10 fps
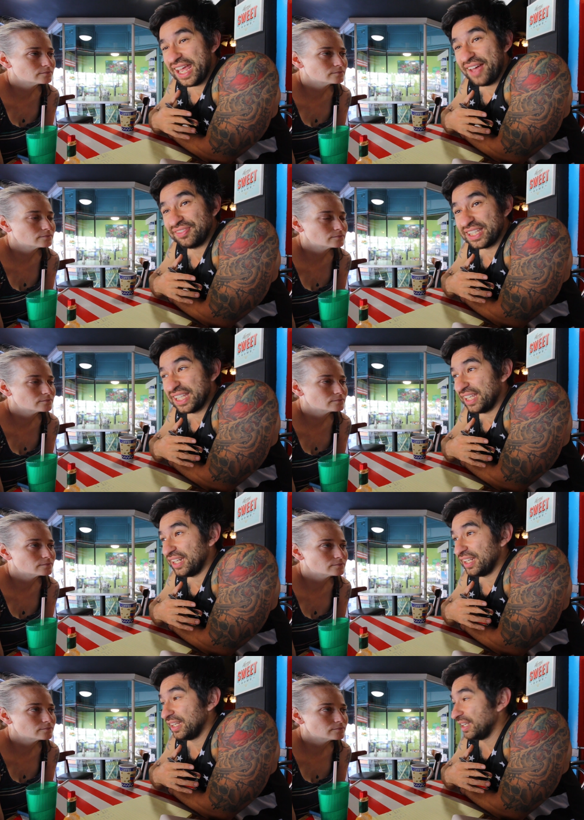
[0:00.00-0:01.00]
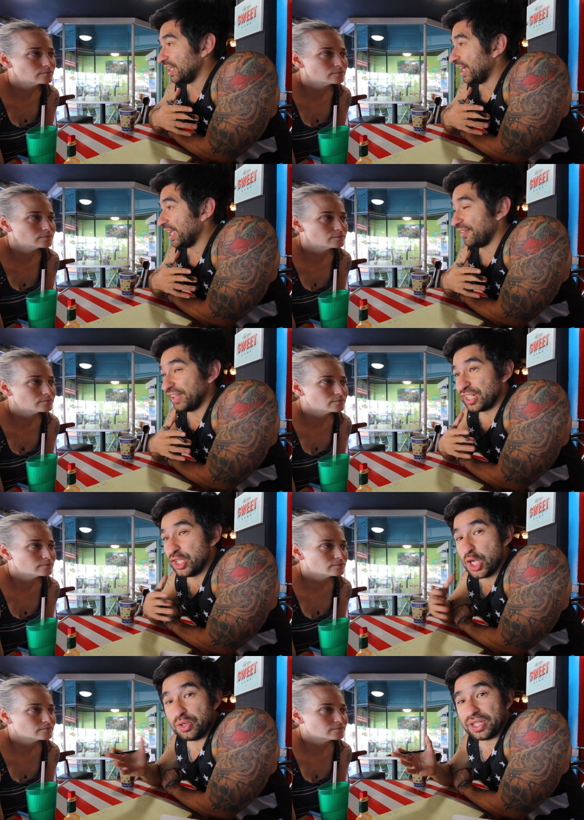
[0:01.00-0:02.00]
Speaker 1: I have to get, I have like
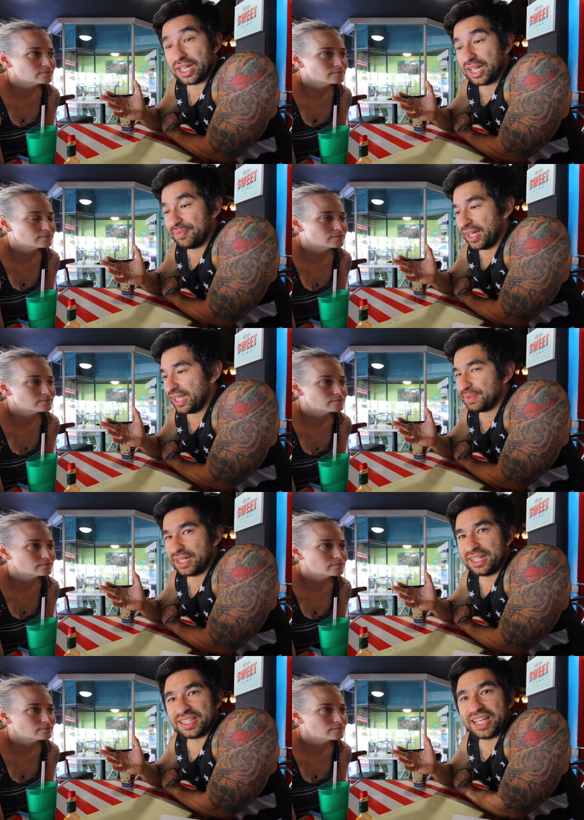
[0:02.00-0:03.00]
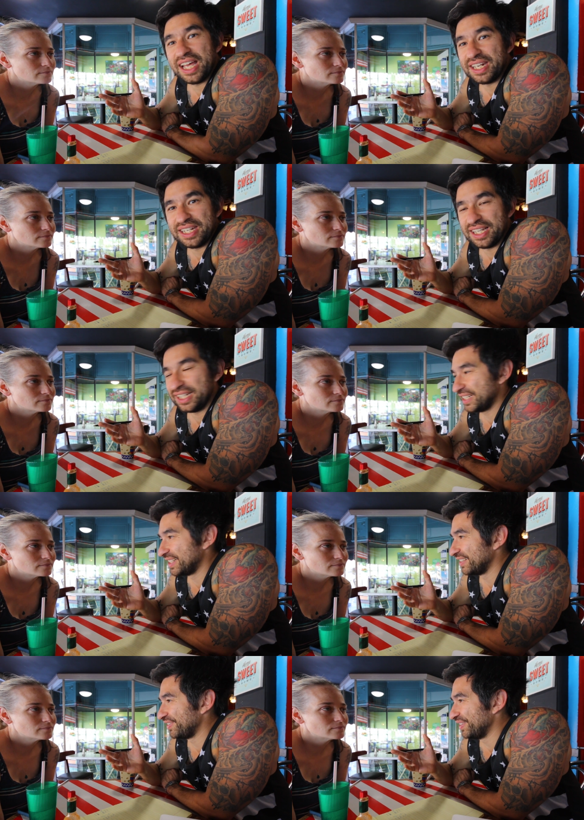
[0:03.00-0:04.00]
no time, I end up getting a ton done
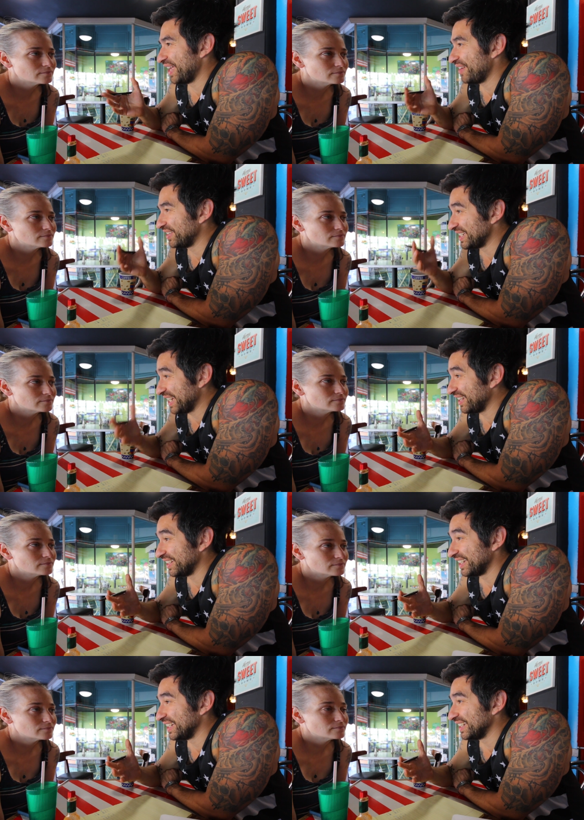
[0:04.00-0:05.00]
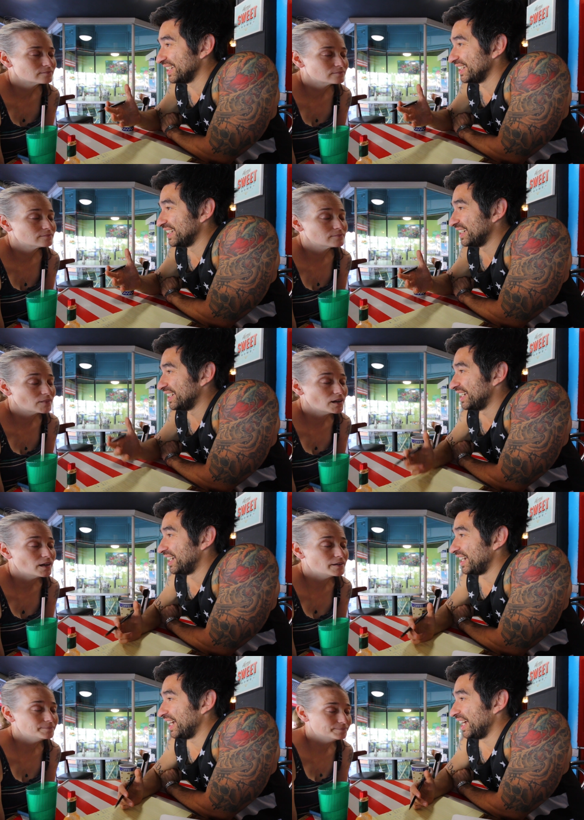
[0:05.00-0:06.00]
from having a deadline.
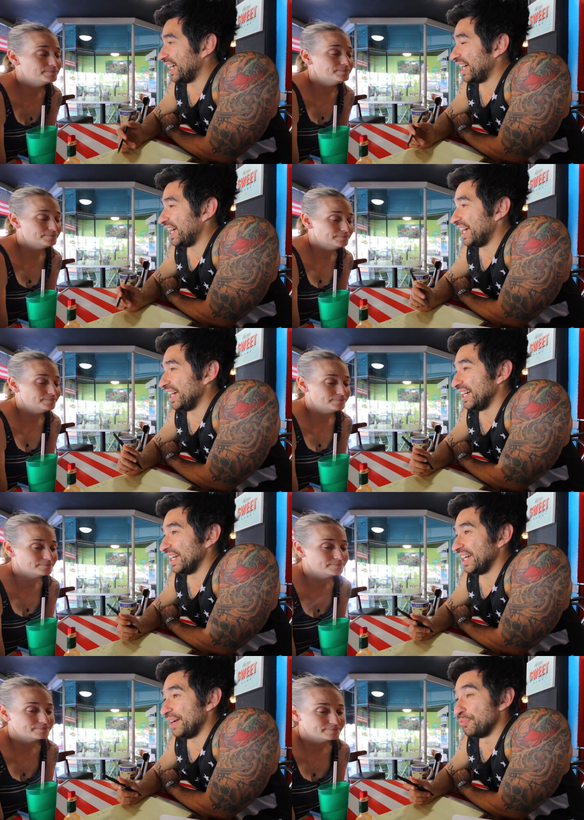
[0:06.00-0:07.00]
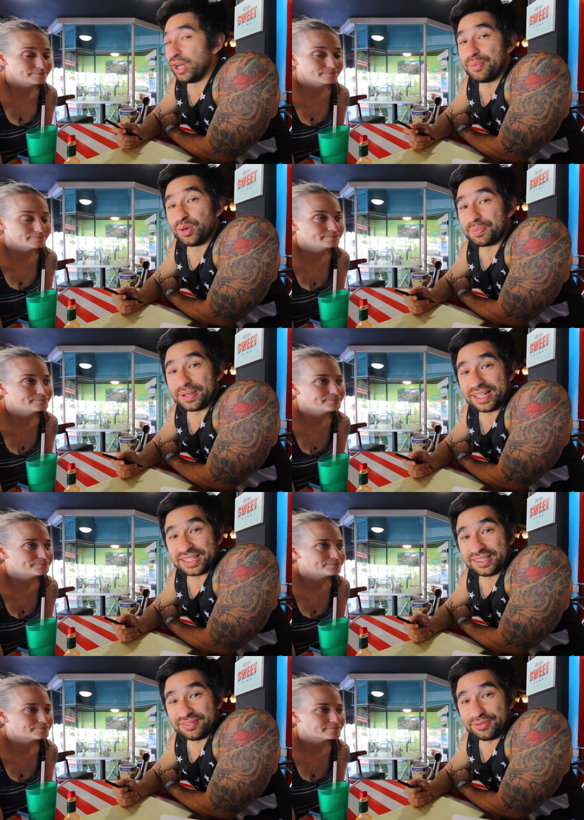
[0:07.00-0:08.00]
Uh, I'm way more
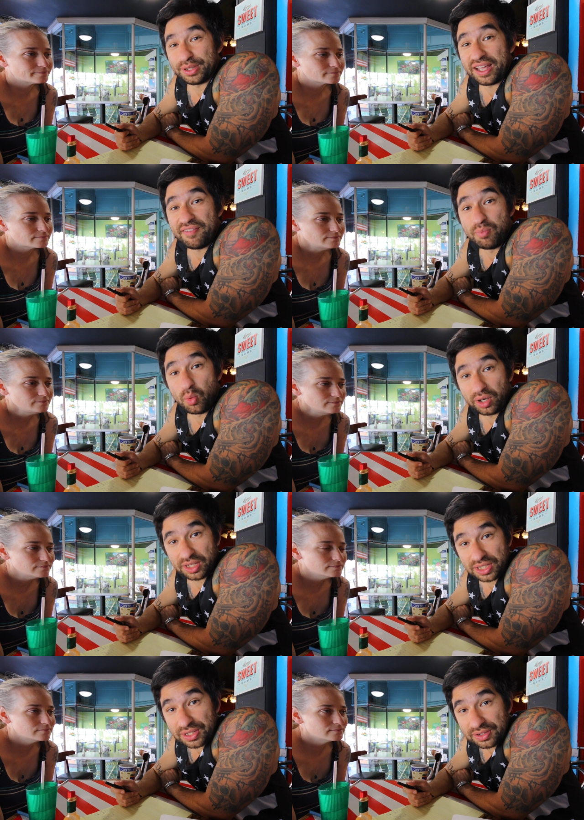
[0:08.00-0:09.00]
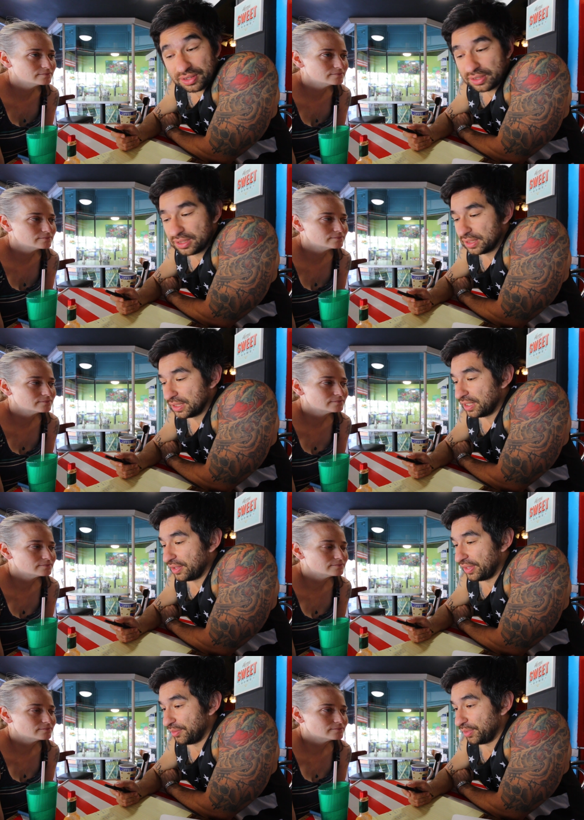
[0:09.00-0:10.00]
productive when I have more to do
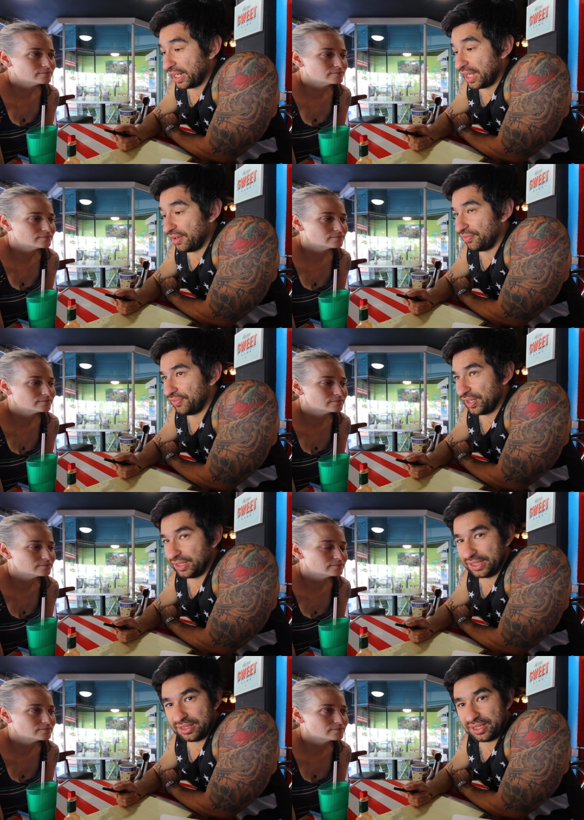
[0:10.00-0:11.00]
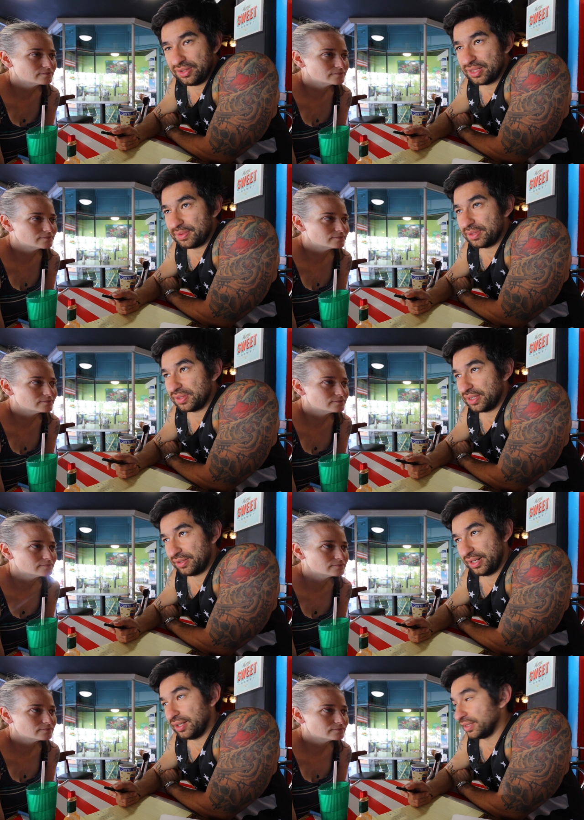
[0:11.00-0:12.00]
than when I have very little to do. Sometimes I'll
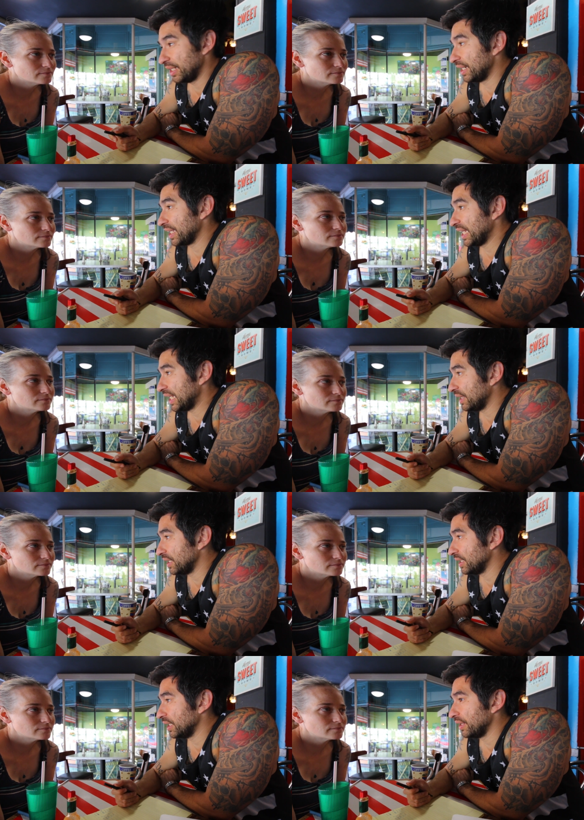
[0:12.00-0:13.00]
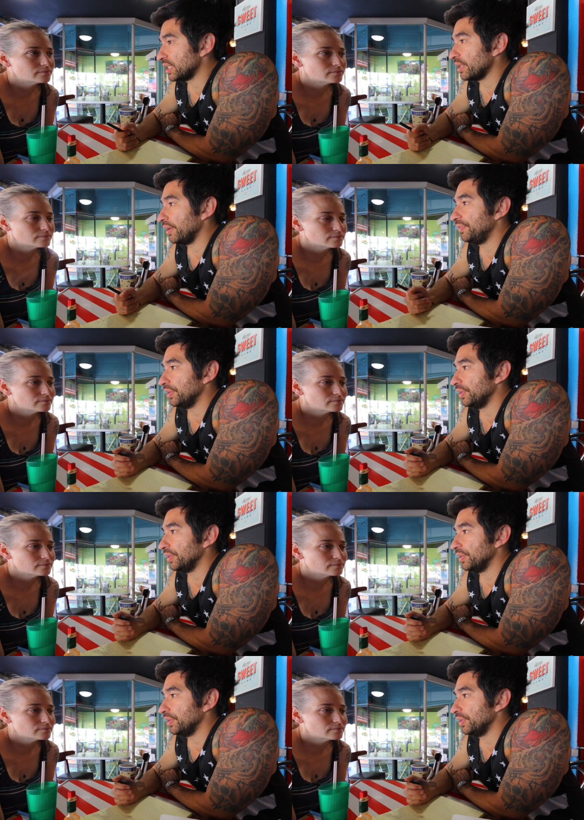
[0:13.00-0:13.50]
sit around all day and not get anything done. And that's how I